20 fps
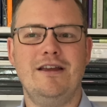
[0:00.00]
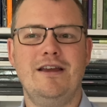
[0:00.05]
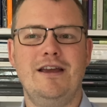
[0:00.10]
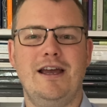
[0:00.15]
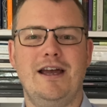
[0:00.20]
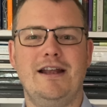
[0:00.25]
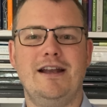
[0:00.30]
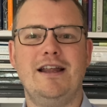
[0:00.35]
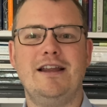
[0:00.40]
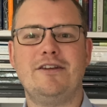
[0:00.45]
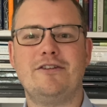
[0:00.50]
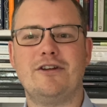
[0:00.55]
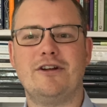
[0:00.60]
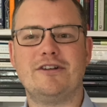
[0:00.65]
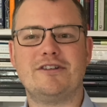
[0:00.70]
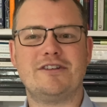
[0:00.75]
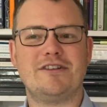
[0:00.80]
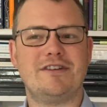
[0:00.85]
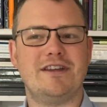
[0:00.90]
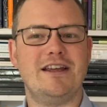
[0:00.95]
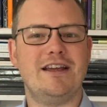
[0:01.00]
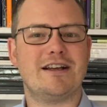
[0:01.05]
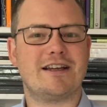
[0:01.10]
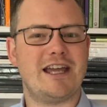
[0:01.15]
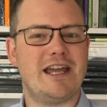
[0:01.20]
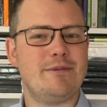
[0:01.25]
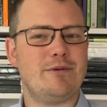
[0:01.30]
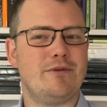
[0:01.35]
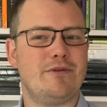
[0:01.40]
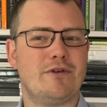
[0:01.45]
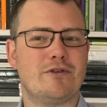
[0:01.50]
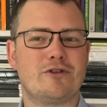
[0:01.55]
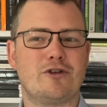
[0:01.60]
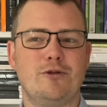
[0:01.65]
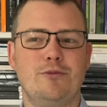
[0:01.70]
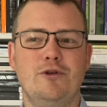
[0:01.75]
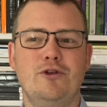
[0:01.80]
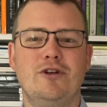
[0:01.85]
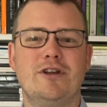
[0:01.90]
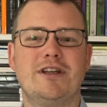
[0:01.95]
and as such they are capable of
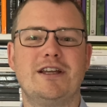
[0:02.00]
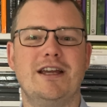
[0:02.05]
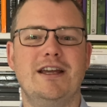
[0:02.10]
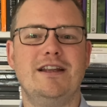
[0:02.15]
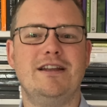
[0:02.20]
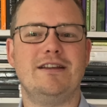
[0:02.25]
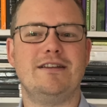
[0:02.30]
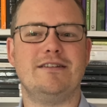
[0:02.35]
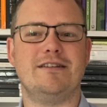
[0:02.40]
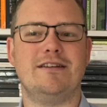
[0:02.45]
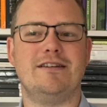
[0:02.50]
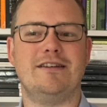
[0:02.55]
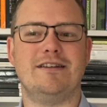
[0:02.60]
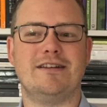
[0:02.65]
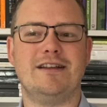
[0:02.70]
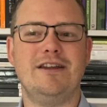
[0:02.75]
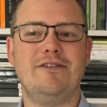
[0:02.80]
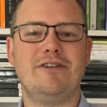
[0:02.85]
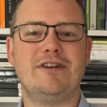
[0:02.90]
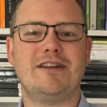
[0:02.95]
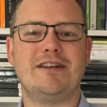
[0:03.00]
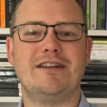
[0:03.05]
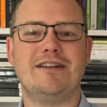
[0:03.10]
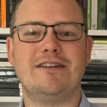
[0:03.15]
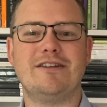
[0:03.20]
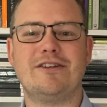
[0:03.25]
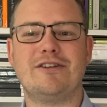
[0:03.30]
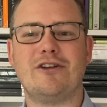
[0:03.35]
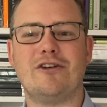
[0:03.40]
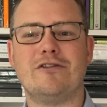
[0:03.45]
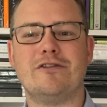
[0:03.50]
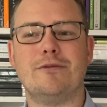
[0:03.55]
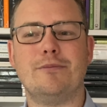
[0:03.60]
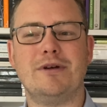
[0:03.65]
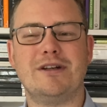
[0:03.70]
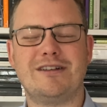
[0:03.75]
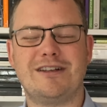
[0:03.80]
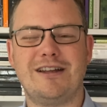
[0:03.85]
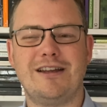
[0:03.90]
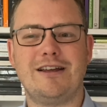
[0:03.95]
communicating the significance of a
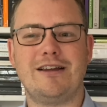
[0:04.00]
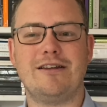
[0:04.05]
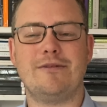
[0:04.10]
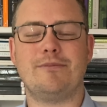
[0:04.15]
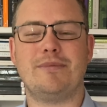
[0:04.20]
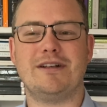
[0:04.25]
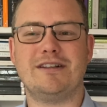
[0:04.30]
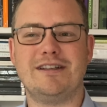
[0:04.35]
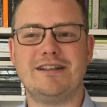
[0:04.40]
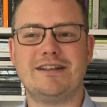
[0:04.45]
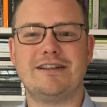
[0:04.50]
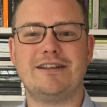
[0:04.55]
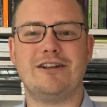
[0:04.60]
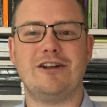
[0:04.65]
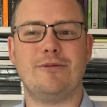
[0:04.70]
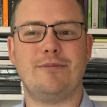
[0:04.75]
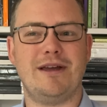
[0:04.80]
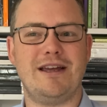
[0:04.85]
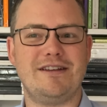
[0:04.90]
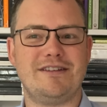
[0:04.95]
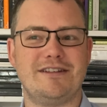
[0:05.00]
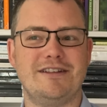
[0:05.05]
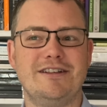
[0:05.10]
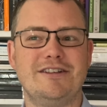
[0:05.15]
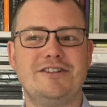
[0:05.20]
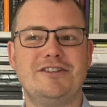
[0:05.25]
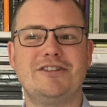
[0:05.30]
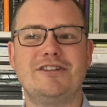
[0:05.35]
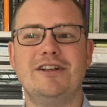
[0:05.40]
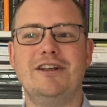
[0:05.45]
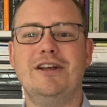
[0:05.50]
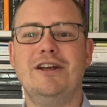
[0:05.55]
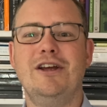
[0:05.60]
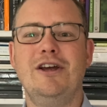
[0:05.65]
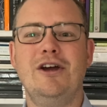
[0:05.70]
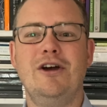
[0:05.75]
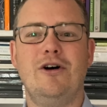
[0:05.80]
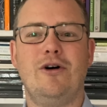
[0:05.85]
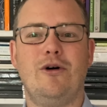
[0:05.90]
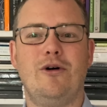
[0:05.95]
particular passage
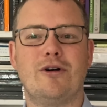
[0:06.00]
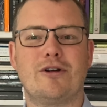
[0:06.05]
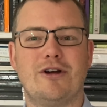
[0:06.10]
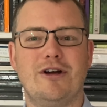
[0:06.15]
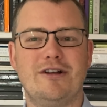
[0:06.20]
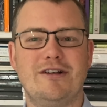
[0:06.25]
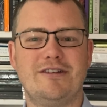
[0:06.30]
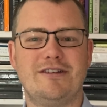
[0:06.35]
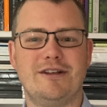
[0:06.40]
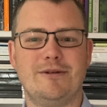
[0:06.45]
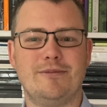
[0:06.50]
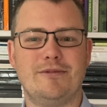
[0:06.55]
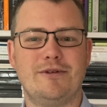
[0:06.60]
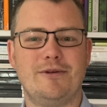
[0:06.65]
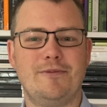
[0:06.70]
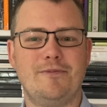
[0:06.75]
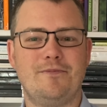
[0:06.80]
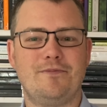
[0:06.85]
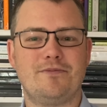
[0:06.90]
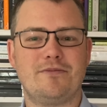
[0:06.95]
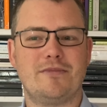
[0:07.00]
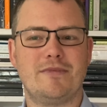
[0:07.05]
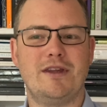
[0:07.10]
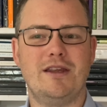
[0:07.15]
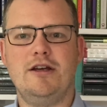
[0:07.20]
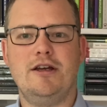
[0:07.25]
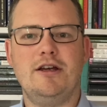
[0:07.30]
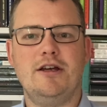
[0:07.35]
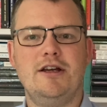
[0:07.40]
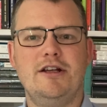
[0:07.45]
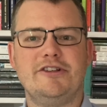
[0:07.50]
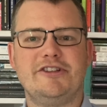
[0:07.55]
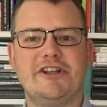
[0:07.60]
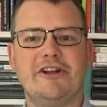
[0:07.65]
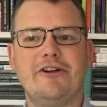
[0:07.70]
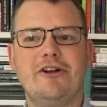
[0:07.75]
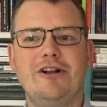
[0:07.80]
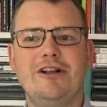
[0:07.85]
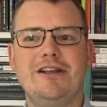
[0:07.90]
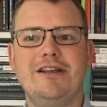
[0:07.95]
or concept.
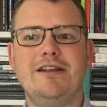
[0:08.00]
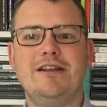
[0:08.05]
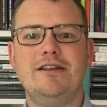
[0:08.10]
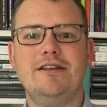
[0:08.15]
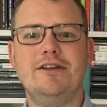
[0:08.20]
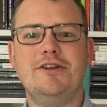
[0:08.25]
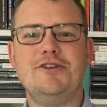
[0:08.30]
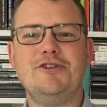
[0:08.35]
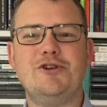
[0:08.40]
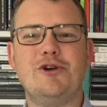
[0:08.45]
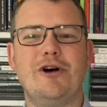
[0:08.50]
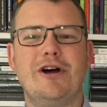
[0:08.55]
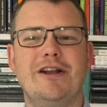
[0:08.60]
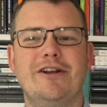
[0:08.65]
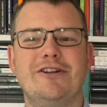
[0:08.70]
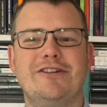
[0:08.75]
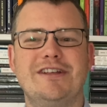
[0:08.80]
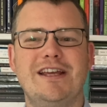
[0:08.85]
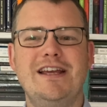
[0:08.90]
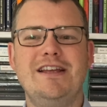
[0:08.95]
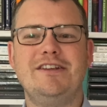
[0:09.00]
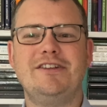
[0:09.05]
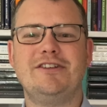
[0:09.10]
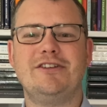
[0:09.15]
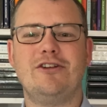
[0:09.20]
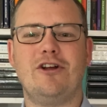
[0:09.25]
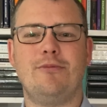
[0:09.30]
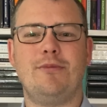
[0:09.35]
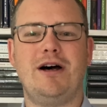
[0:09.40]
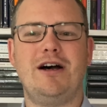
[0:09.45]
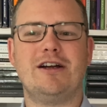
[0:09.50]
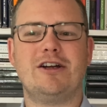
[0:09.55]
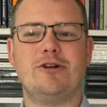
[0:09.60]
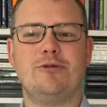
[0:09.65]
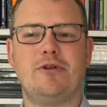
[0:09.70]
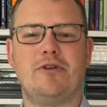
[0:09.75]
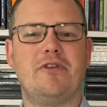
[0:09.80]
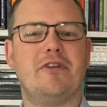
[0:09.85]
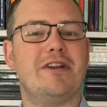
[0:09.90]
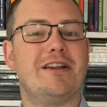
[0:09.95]
Generally, your annotation or markup
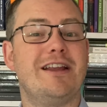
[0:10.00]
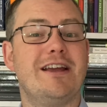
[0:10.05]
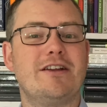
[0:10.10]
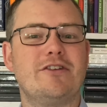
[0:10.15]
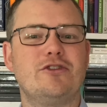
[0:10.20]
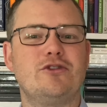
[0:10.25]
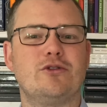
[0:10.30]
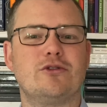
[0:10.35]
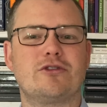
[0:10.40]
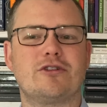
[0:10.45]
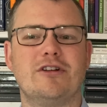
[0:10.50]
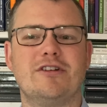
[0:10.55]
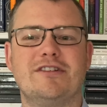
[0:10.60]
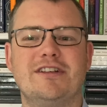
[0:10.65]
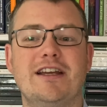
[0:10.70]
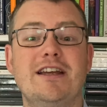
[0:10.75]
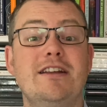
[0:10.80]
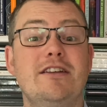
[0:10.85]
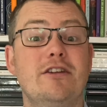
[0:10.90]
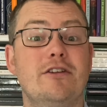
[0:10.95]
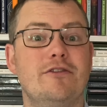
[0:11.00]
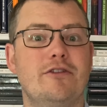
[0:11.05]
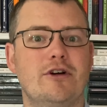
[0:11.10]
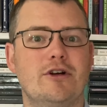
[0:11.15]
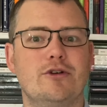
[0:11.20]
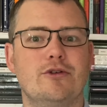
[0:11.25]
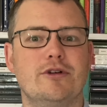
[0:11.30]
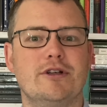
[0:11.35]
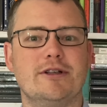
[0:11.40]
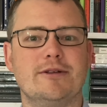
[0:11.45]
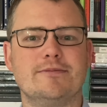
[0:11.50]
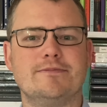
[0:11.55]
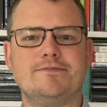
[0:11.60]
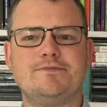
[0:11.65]
of the text should contain the following: